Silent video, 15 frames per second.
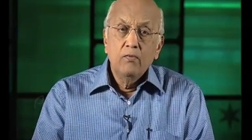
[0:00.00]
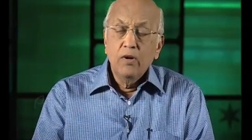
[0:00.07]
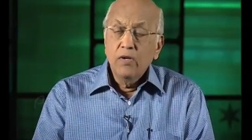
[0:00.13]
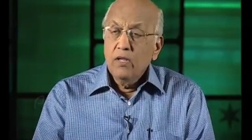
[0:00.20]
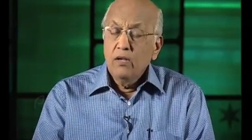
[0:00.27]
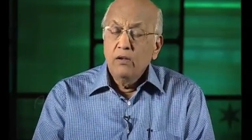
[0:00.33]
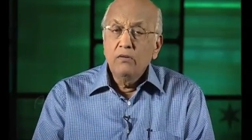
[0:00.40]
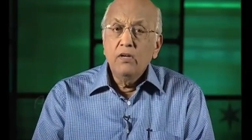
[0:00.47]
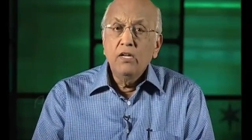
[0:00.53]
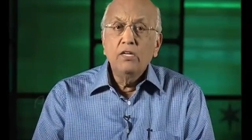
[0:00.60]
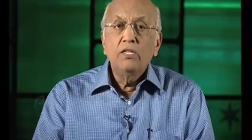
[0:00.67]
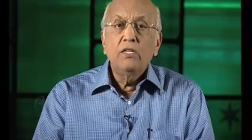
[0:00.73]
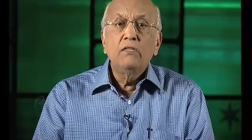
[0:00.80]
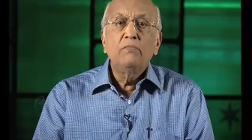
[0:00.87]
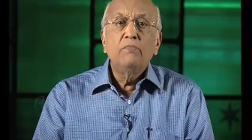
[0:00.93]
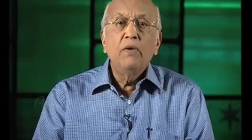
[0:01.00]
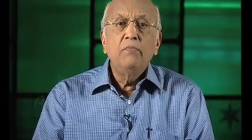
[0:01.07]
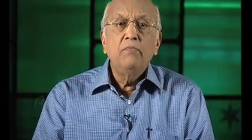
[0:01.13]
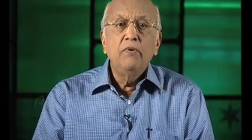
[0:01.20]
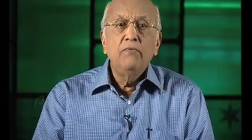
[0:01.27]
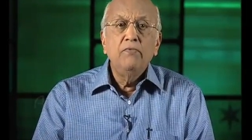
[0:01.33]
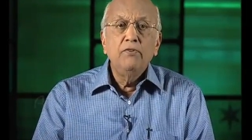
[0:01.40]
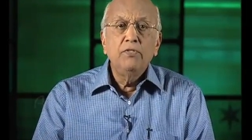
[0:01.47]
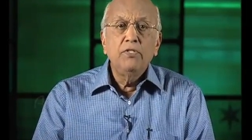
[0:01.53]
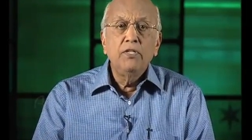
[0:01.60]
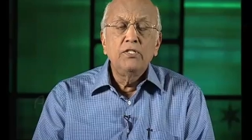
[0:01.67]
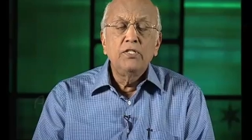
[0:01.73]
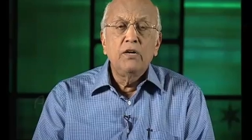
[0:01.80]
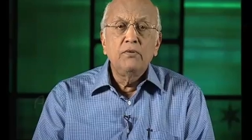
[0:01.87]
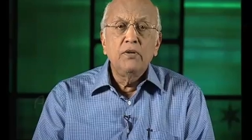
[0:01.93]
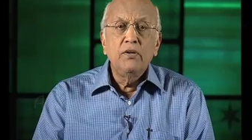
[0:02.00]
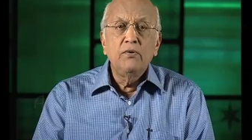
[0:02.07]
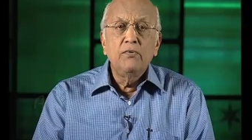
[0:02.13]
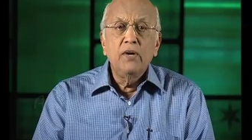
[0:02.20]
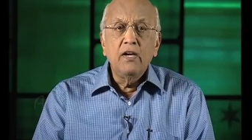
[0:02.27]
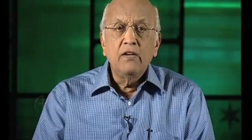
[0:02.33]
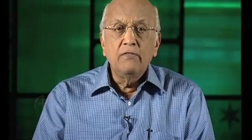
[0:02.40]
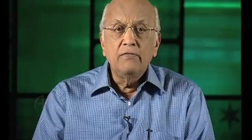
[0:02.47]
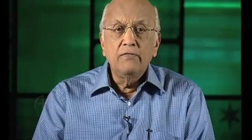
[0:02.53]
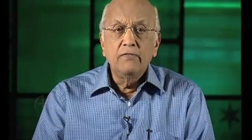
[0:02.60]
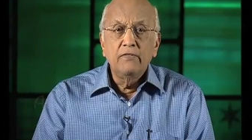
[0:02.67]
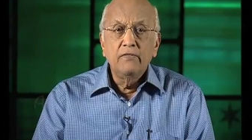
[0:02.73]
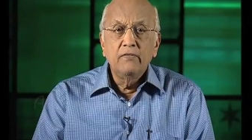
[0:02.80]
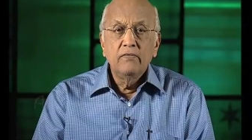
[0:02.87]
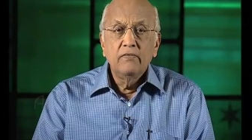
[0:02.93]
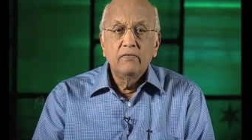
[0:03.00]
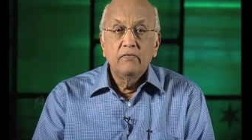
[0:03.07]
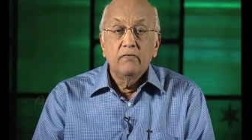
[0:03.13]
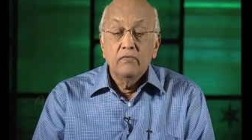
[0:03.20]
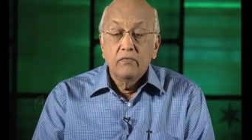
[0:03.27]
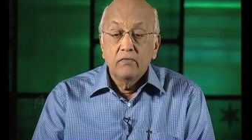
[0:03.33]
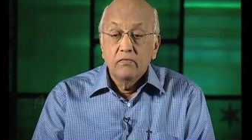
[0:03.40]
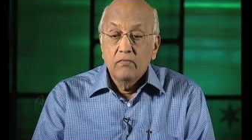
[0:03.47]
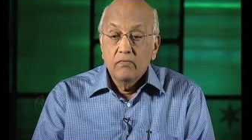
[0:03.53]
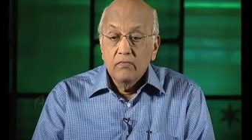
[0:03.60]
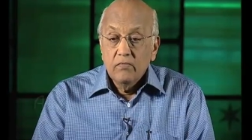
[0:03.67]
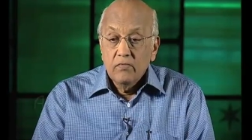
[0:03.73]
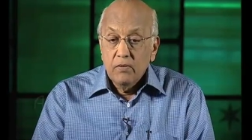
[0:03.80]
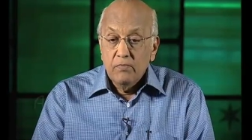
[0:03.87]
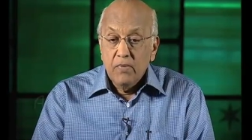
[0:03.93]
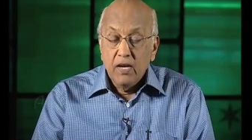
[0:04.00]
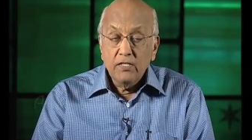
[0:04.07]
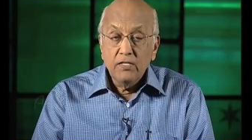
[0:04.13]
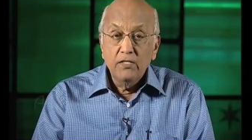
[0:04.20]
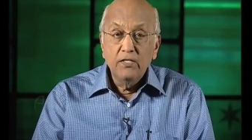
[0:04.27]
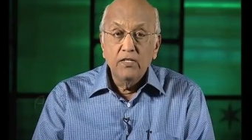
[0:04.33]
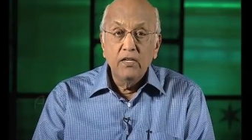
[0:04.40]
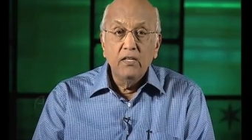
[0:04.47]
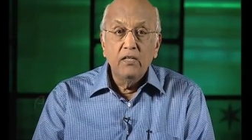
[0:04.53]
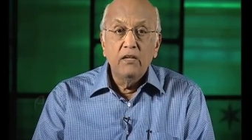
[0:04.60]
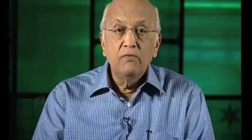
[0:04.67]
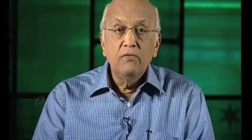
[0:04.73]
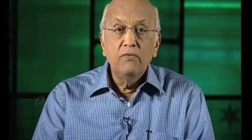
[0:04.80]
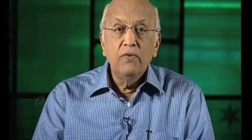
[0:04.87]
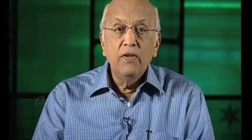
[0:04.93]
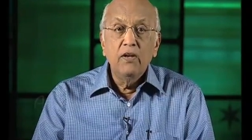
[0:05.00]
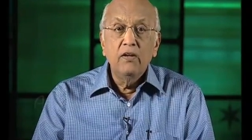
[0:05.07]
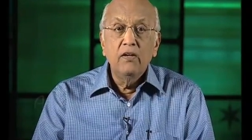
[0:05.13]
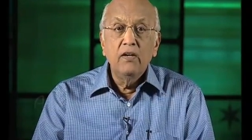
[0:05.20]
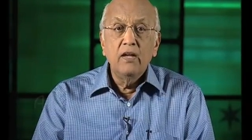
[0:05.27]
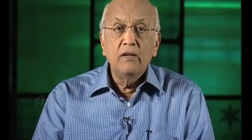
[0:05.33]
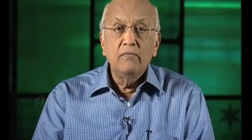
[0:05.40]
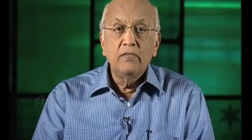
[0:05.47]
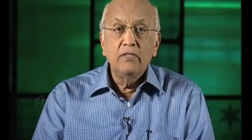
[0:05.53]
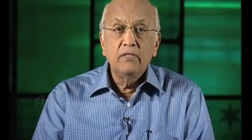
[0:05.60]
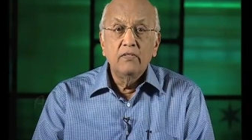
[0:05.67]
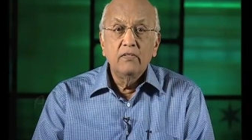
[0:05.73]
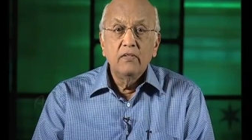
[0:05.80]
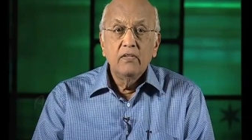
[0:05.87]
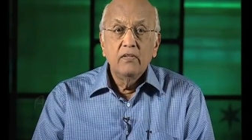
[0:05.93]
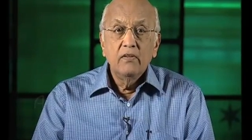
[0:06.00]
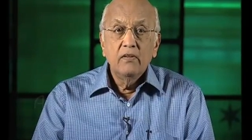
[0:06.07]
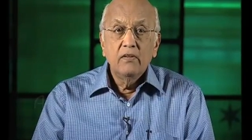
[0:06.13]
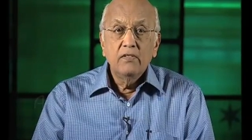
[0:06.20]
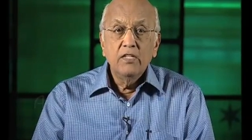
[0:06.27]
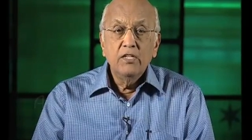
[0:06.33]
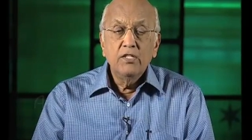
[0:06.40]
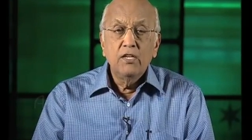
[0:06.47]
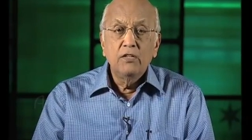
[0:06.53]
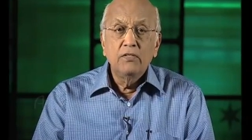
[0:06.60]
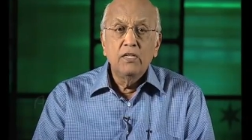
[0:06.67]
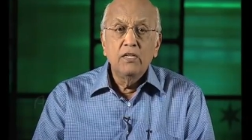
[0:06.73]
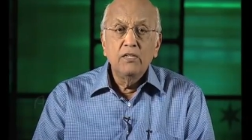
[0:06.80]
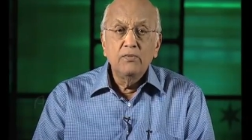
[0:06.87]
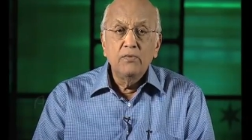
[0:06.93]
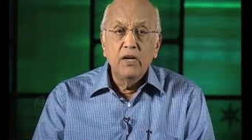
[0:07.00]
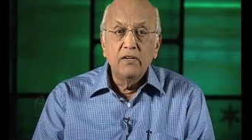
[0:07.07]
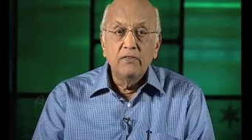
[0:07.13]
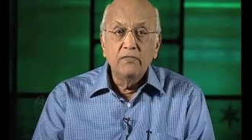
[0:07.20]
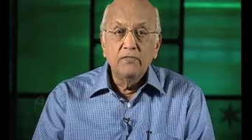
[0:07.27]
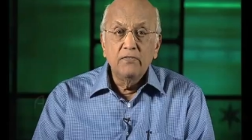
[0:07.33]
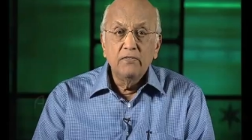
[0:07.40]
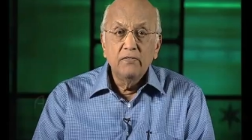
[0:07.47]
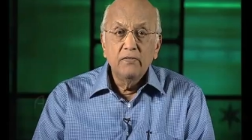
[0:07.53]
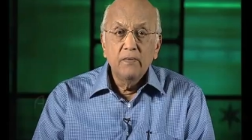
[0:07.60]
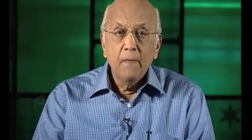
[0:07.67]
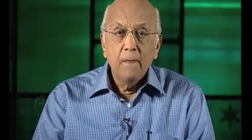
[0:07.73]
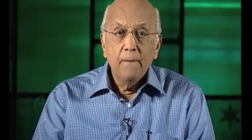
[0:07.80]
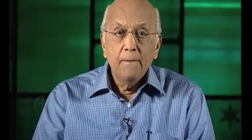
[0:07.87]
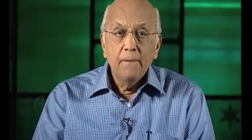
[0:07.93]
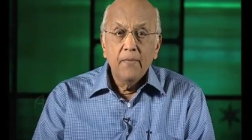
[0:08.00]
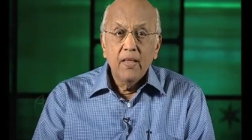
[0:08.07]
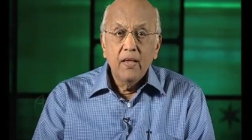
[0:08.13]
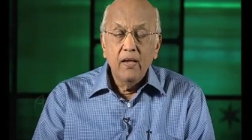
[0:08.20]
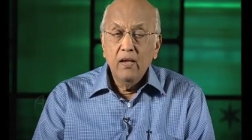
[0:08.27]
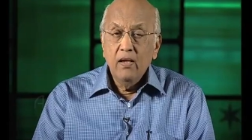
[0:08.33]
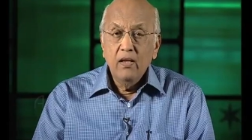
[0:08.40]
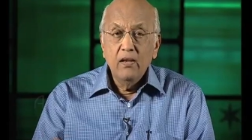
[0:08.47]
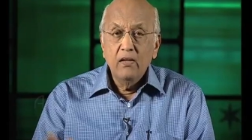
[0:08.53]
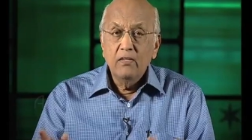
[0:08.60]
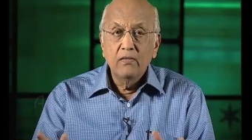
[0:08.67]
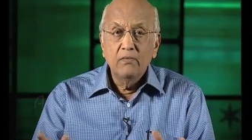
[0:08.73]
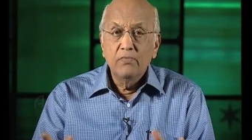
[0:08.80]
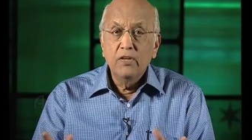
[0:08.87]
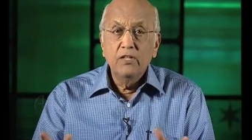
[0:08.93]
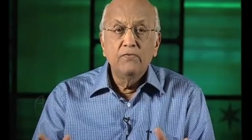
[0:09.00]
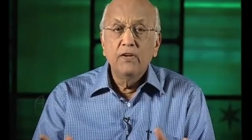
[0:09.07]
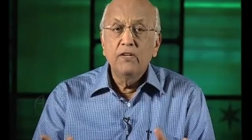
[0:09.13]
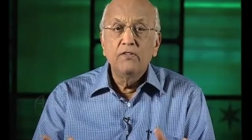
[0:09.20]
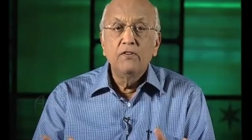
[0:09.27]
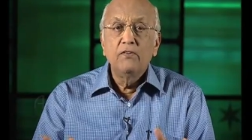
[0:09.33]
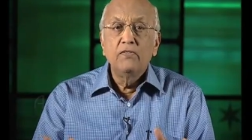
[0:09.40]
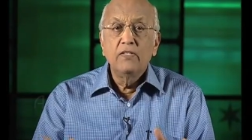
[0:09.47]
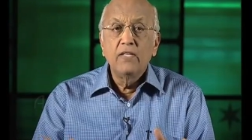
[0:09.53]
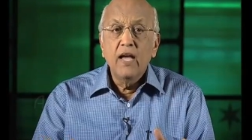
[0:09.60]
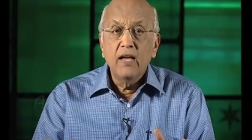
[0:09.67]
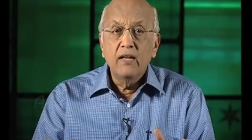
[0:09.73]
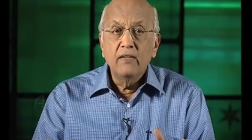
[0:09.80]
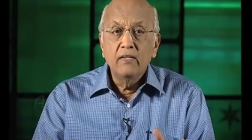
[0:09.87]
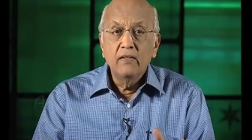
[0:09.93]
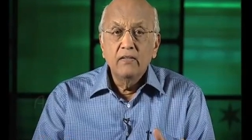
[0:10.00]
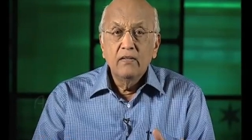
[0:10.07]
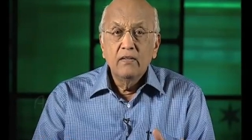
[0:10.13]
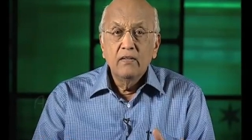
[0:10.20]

What can you teach other people if you still shout at your wife? The pastor sitting there will feel condemned because he shouts at his wife. He, he doesn't preach victory over that.